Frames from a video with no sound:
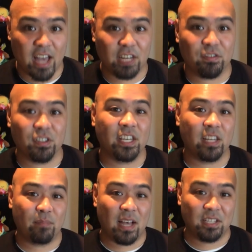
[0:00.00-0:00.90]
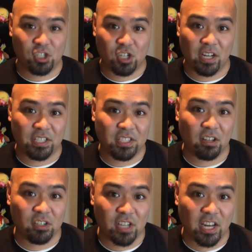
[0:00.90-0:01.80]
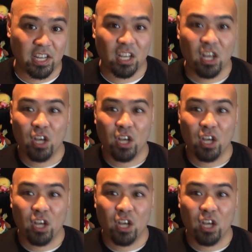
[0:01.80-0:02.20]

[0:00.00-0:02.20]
And if you can get past the shoddy cel shading,